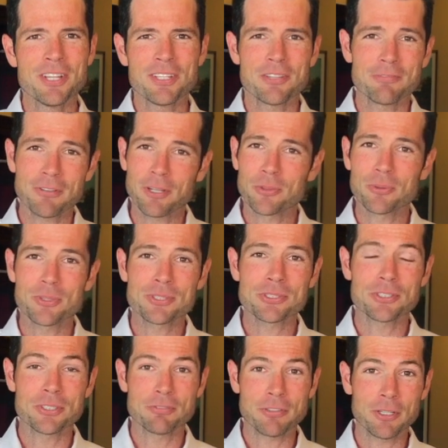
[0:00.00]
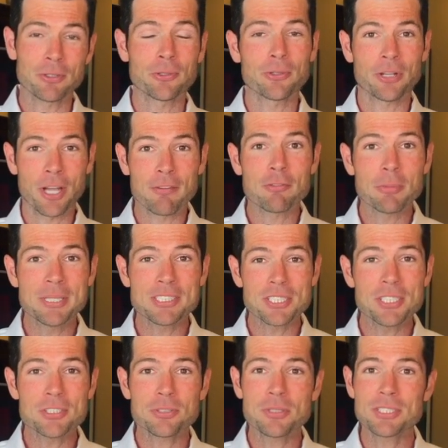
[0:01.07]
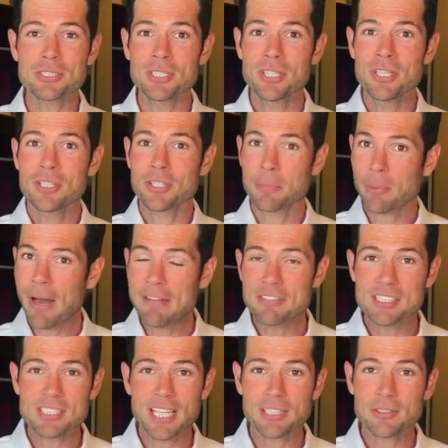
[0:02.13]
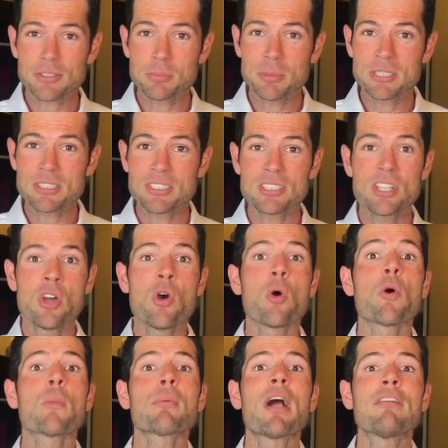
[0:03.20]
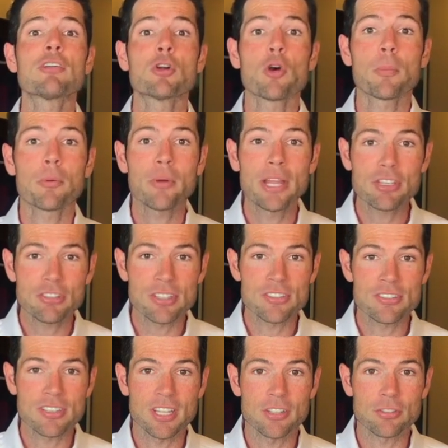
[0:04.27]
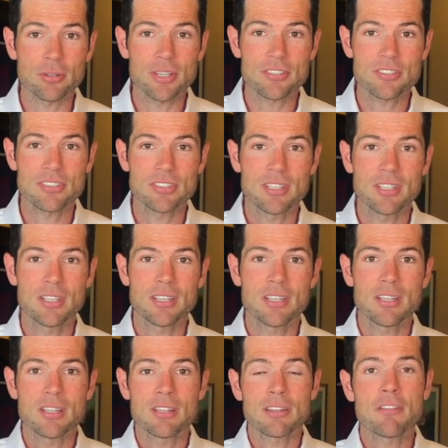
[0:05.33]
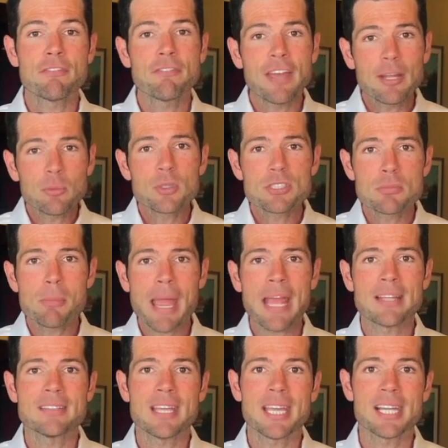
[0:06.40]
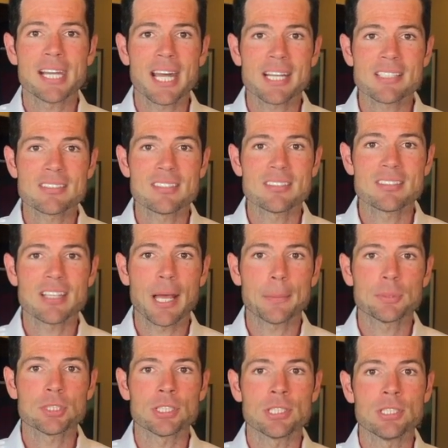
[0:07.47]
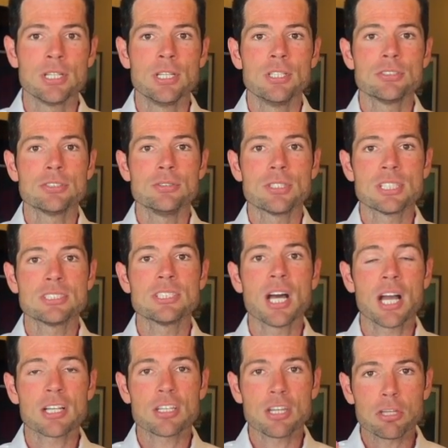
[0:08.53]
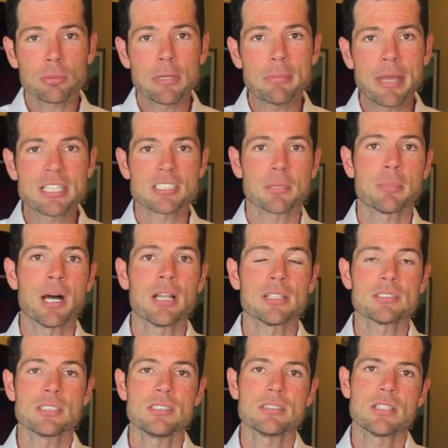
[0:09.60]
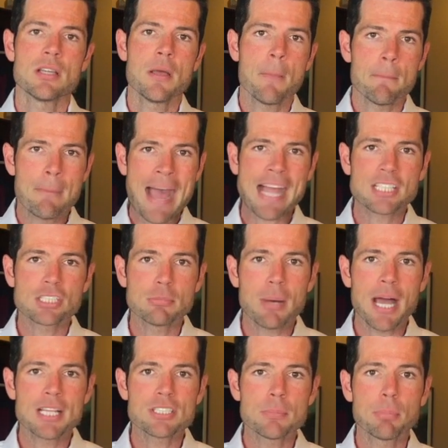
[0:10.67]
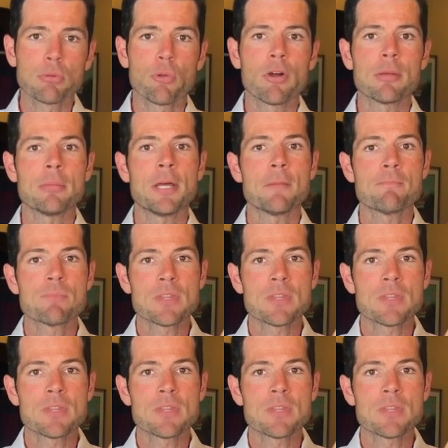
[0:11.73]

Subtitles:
The federal government's interest, the private sector's business, or private corporations' interests? The Fed was mandated at its inception to conduct three basic policies: maximize employment,